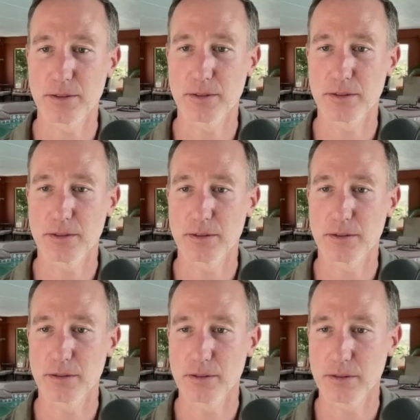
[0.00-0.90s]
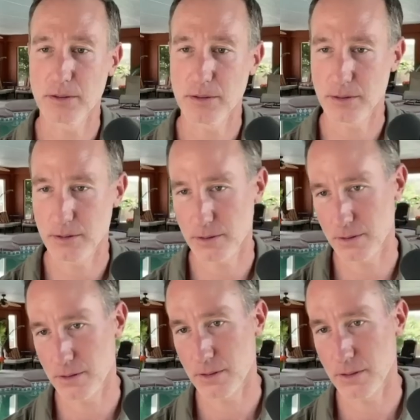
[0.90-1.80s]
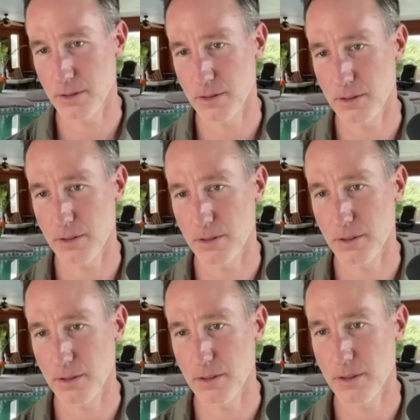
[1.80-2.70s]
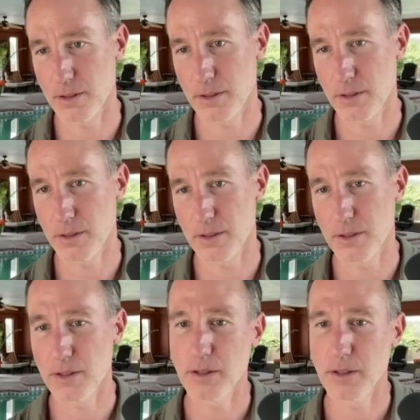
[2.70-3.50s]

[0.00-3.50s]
Nobody speaks.